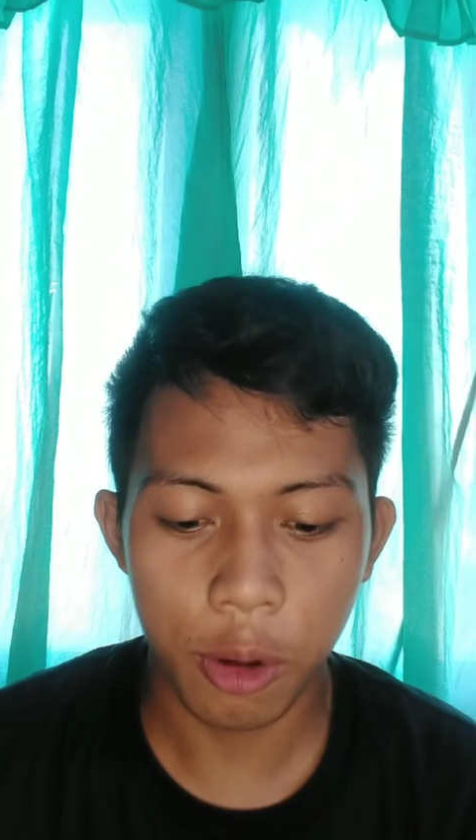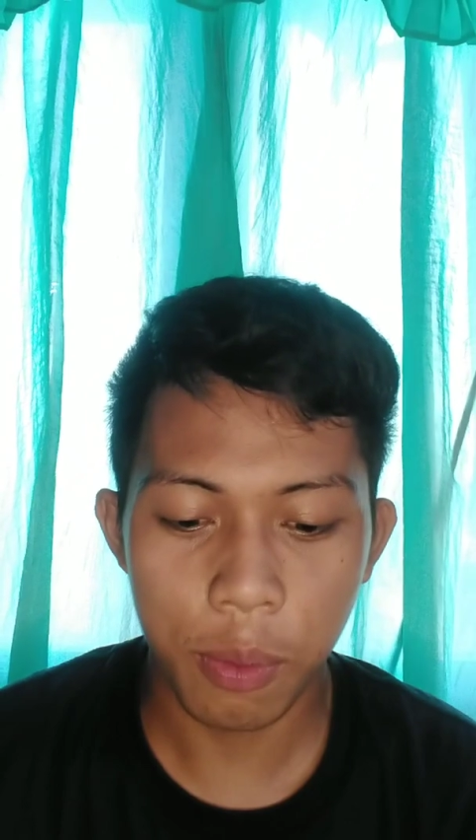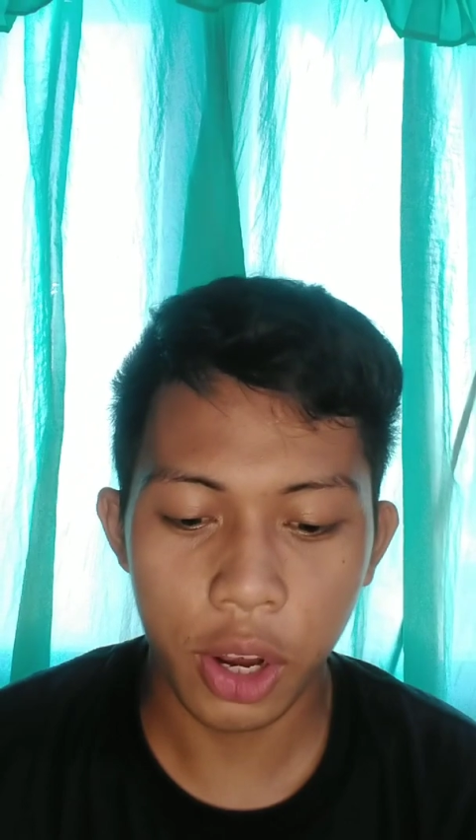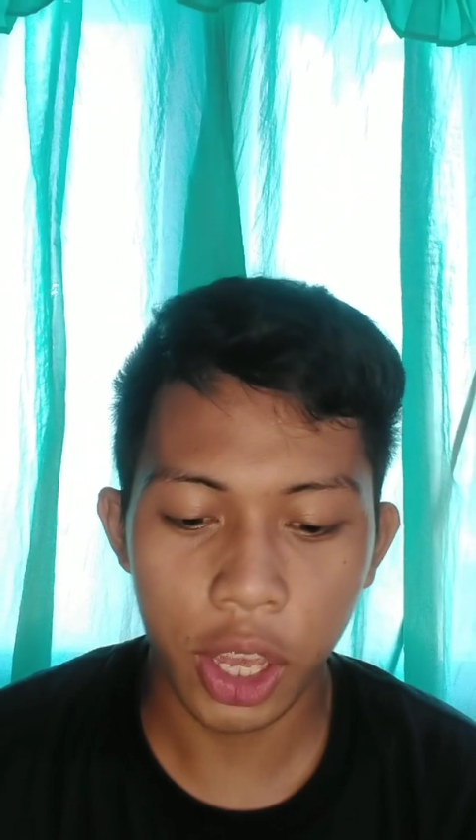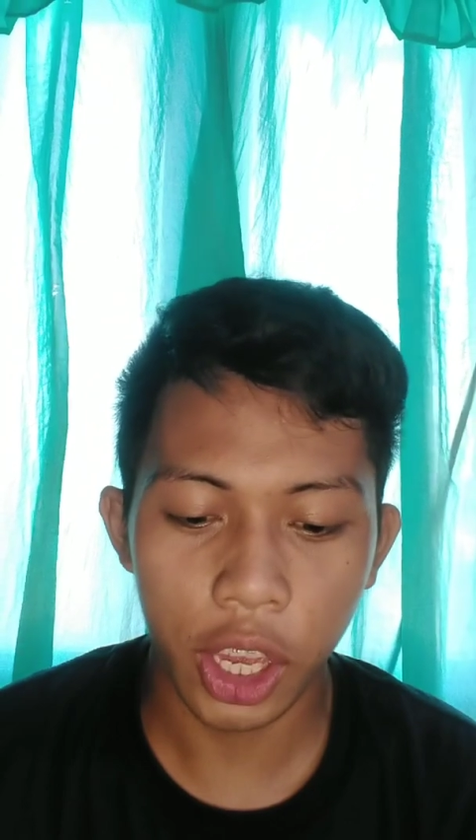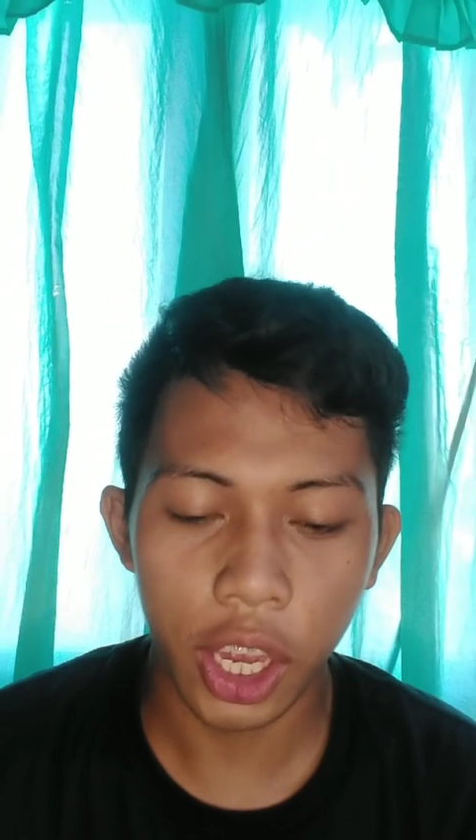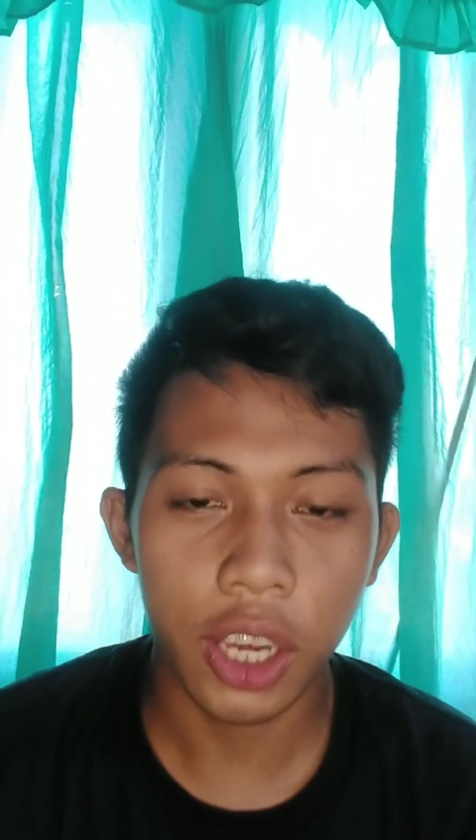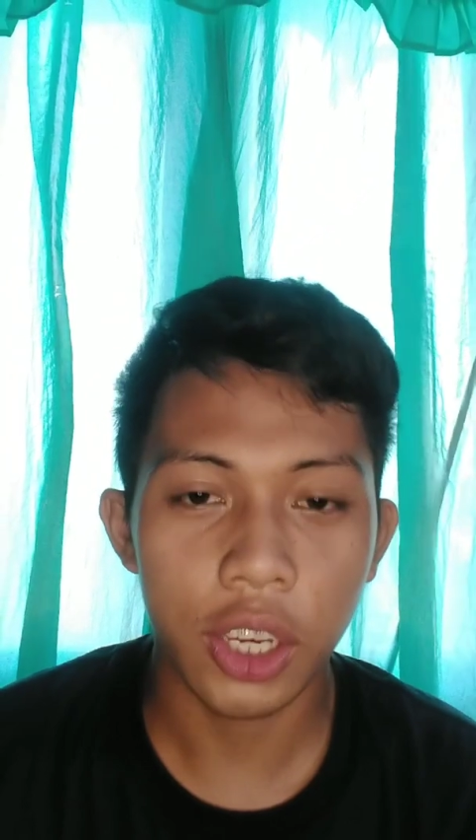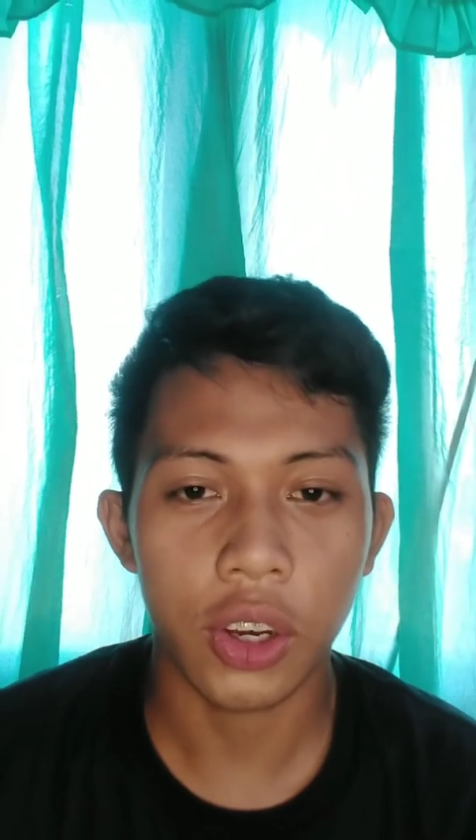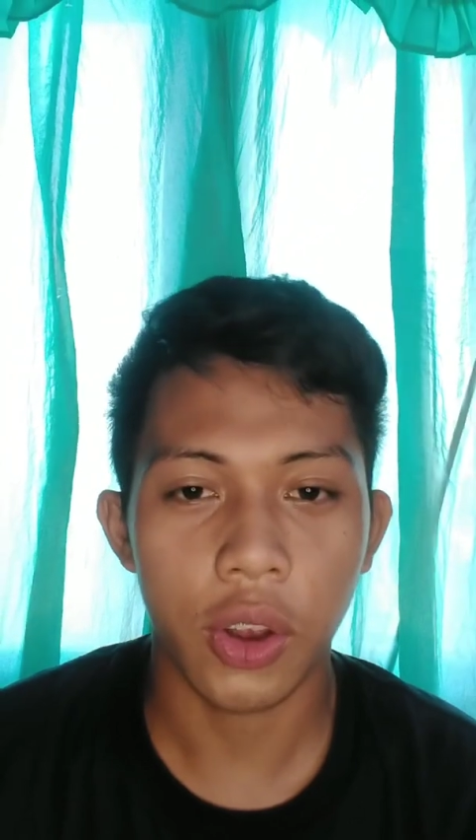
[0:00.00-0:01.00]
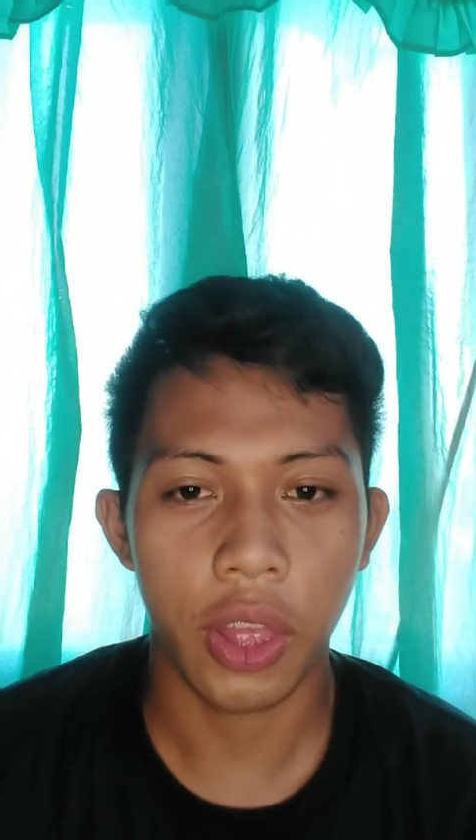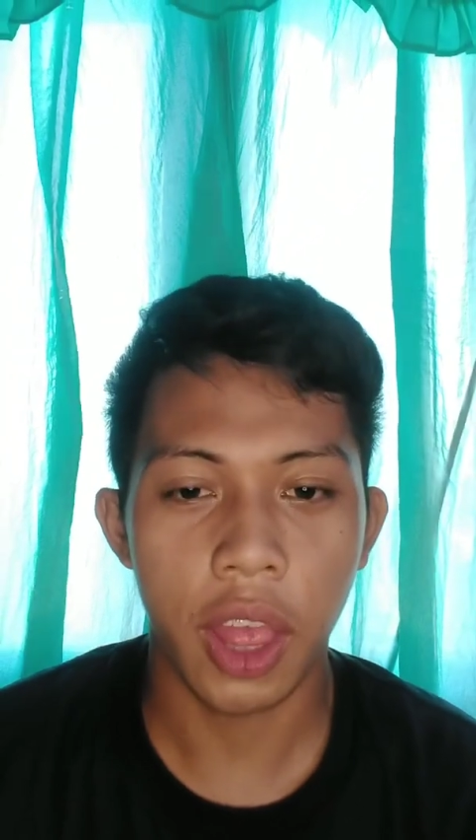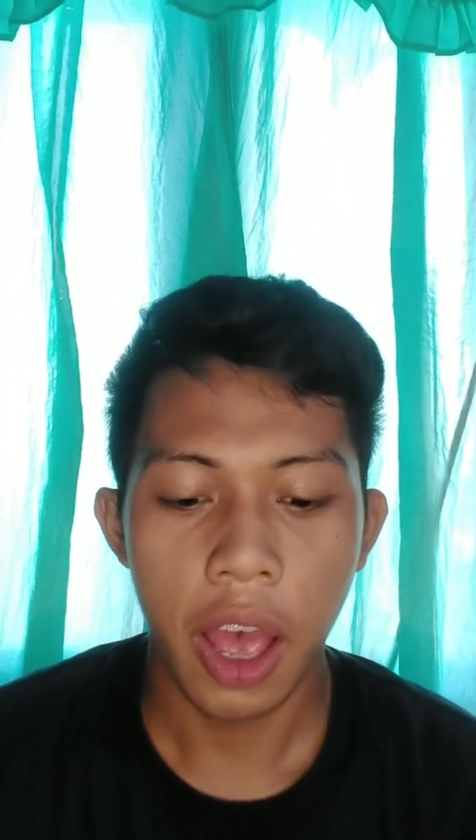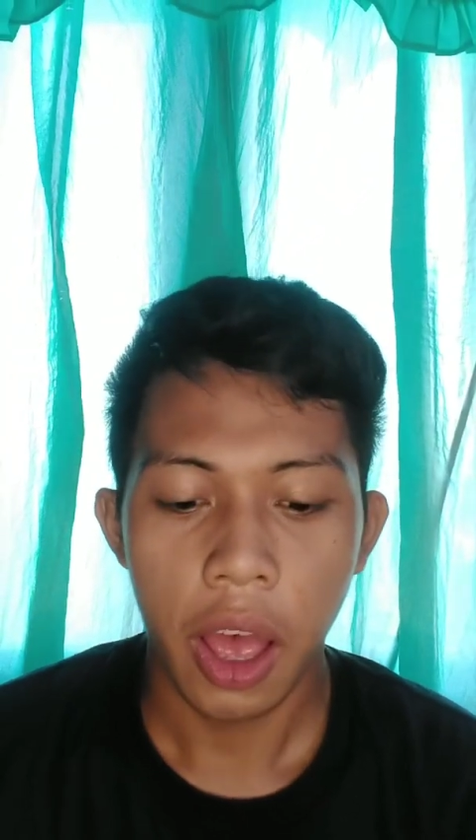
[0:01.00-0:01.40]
communication.